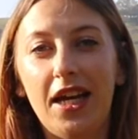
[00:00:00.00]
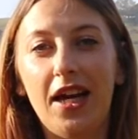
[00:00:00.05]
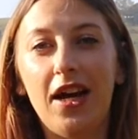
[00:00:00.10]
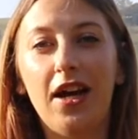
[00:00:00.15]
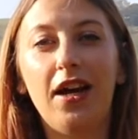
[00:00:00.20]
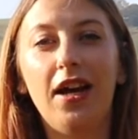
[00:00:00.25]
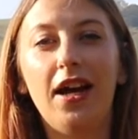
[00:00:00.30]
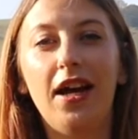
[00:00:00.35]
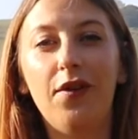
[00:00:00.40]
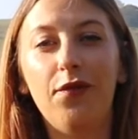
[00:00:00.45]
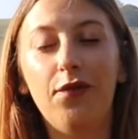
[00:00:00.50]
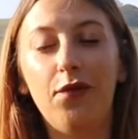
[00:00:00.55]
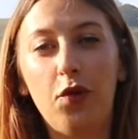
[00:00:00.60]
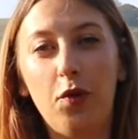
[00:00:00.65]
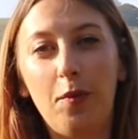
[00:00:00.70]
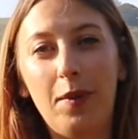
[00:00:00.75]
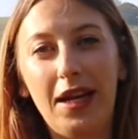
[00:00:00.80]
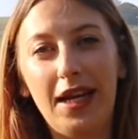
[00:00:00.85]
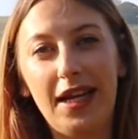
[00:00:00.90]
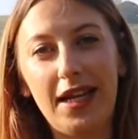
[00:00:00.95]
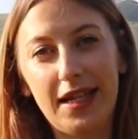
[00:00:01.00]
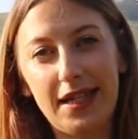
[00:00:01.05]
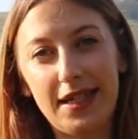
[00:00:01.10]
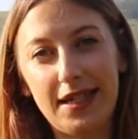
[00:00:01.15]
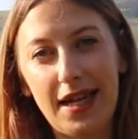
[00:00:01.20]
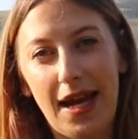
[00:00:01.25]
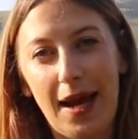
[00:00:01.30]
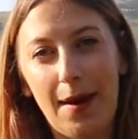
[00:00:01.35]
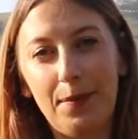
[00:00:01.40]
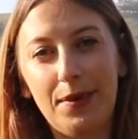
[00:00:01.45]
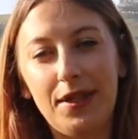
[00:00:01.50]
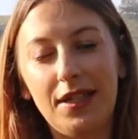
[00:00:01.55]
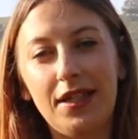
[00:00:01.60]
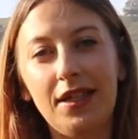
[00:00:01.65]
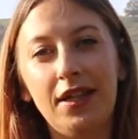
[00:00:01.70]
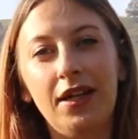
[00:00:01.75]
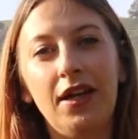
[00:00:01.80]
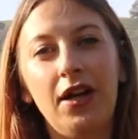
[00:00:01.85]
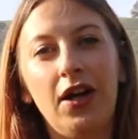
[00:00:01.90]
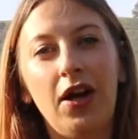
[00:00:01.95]
to formally
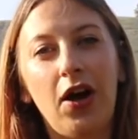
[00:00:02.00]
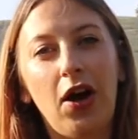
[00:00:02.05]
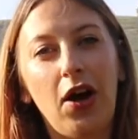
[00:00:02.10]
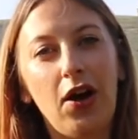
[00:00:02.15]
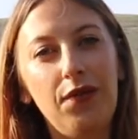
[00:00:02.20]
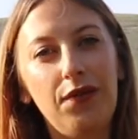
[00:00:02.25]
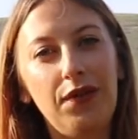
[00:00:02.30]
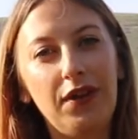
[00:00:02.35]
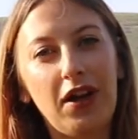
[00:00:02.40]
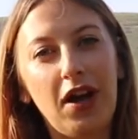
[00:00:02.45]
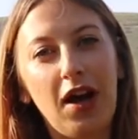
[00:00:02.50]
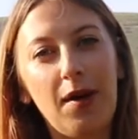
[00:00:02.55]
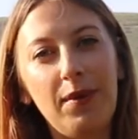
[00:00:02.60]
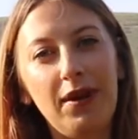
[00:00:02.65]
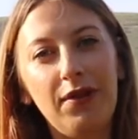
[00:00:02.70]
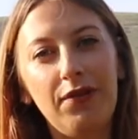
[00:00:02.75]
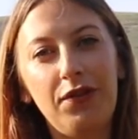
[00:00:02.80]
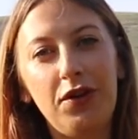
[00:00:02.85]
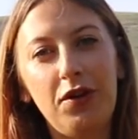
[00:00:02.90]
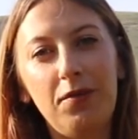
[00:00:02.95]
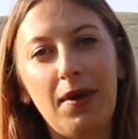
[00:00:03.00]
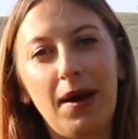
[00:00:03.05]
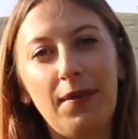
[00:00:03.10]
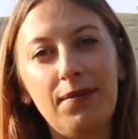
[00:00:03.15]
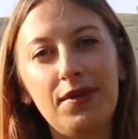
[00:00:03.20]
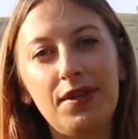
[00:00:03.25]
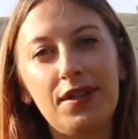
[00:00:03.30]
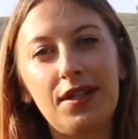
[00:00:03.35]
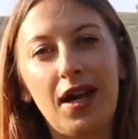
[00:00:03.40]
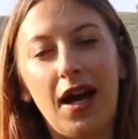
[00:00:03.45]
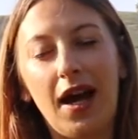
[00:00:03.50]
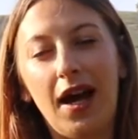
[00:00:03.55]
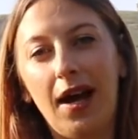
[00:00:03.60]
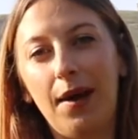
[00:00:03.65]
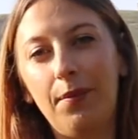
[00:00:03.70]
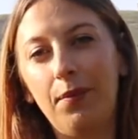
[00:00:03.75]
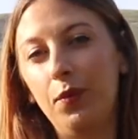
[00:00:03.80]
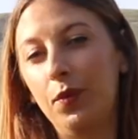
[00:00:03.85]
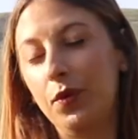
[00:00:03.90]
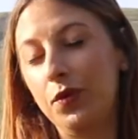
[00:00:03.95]
accept. Over the coming few months,
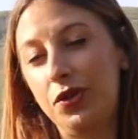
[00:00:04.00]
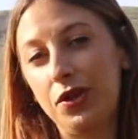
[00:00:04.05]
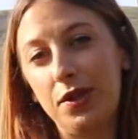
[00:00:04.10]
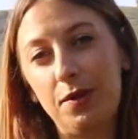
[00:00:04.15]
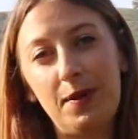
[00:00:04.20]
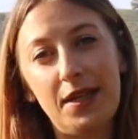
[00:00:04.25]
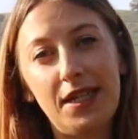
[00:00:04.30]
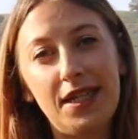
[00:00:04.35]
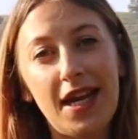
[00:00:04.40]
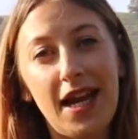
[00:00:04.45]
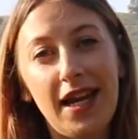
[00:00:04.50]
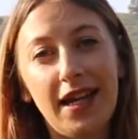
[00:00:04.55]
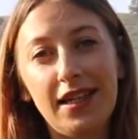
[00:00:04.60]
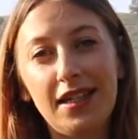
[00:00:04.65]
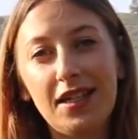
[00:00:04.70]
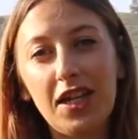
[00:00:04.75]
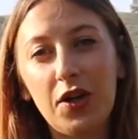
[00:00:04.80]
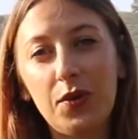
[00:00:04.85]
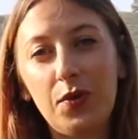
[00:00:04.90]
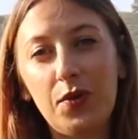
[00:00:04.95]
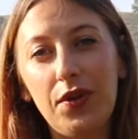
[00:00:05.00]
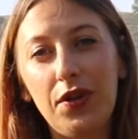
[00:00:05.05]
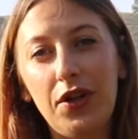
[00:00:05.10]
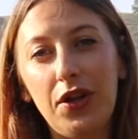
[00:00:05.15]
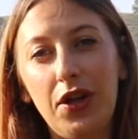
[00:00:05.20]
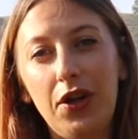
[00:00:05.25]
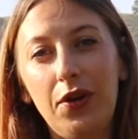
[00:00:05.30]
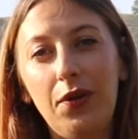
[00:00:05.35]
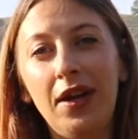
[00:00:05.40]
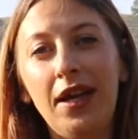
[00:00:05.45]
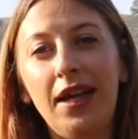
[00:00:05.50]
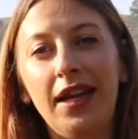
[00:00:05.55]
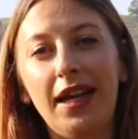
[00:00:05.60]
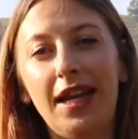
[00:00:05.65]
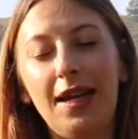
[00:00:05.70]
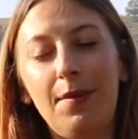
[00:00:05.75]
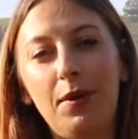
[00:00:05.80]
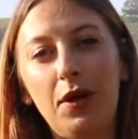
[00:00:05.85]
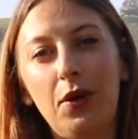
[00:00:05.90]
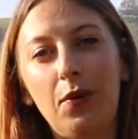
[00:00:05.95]
we'll just be staying in touch with you,
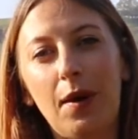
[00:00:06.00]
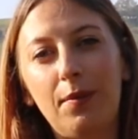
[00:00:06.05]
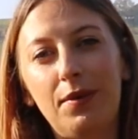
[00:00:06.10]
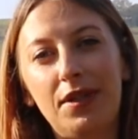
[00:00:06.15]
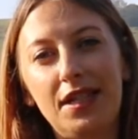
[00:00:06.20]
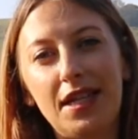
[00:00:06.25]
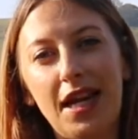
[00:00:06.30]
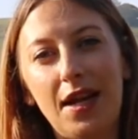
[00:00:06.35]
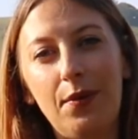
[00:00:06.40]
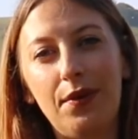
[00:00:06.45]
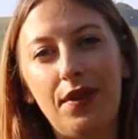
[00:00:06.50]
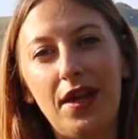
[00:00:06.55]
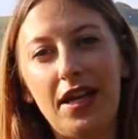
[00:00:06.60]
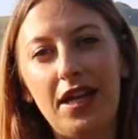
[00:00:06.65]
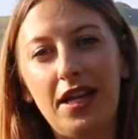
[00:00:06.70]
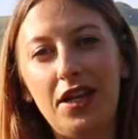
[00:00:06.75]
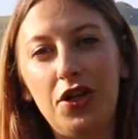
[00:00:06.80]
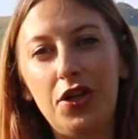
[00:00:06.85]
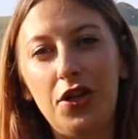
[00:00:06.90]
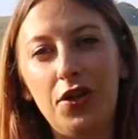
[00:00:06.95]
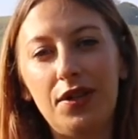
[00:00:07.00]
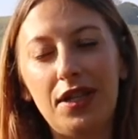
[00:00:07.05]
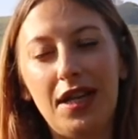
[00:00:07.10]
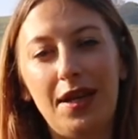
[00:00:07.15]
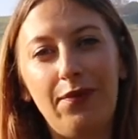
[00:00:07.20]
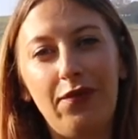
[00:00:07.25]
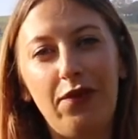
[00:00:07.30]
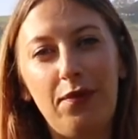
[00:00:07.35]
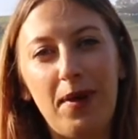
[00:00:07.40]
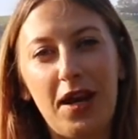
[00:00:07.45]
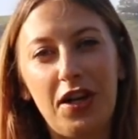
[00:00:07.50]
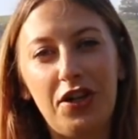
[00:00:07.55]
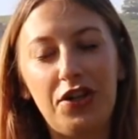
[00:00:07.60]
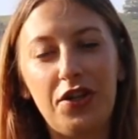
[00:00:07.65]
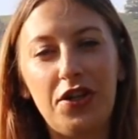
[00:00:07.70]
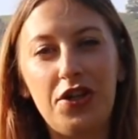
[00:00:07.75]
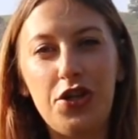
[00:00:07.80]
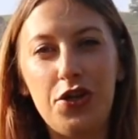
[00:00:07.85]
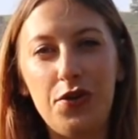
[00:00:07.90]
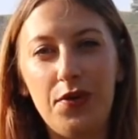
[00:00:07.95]
keeping you up to date with any news and
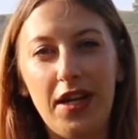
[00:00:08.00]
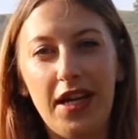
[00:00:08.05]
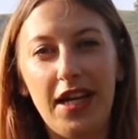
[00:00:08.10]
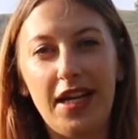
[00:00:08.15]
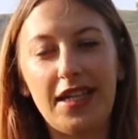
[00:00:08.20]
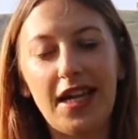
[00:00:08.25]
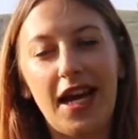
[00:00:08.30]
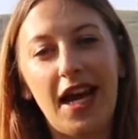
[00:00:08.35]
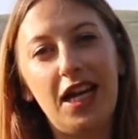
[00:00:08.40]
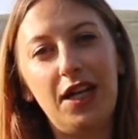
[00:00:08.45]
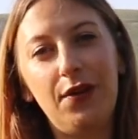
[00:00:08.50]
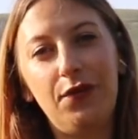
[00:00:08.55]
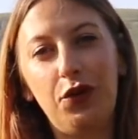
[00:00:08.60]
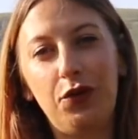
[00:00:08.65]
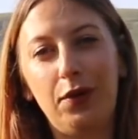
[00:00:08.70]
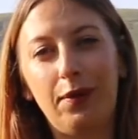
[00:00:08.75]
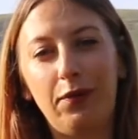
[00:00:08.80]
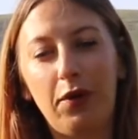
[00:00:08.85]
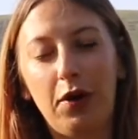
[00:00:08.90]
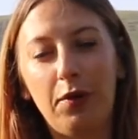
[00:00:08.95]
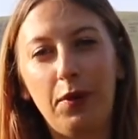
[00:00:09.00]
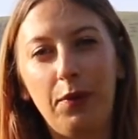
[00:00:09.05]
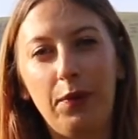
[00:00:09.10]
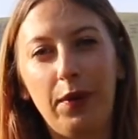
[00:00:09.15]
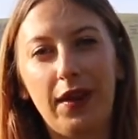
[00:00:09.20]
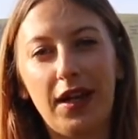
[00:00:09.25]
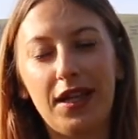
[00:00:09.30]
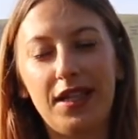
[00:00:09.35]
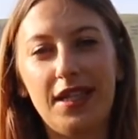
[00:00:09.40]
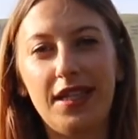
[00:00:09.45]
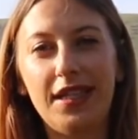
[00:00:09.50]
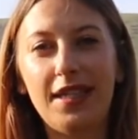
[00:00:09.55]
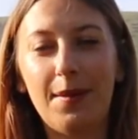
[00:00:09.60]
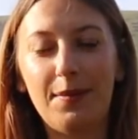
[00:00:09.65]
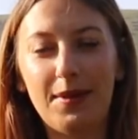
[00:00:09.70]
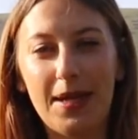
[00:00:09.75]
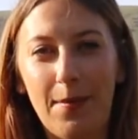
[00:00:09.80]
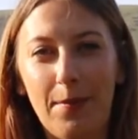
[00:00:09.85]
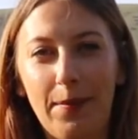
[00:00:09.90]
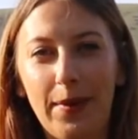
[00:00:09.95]
information that you need ahead of your enrolment with us in
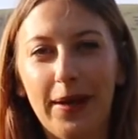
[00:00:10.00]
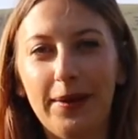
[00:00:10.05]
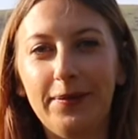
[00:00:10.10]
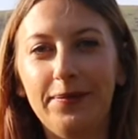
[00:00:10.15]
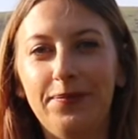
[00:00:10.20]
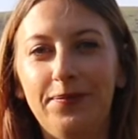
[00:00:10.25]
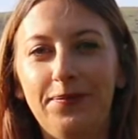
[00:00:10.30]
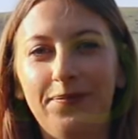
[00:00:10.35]
September.